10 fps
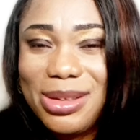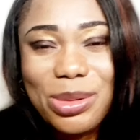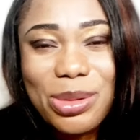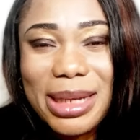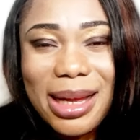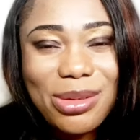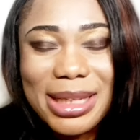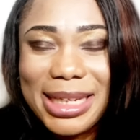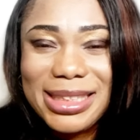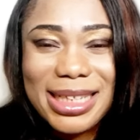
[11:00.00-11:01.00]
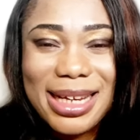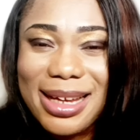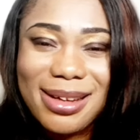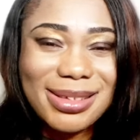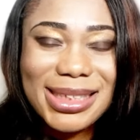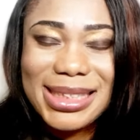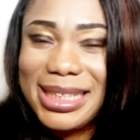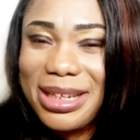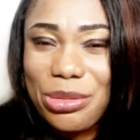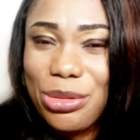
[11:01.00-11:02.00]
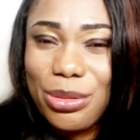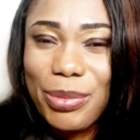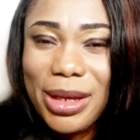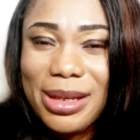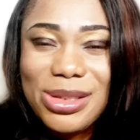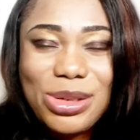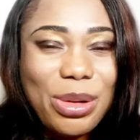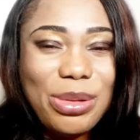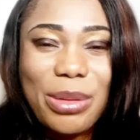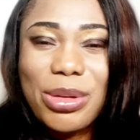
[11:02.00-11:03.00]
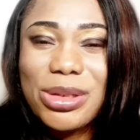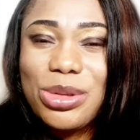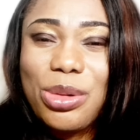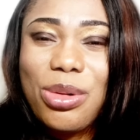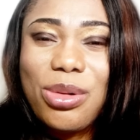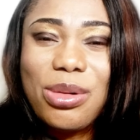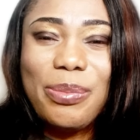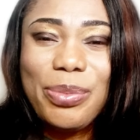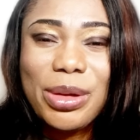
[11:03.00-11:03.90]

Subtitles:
Local Niger scenario. So there was no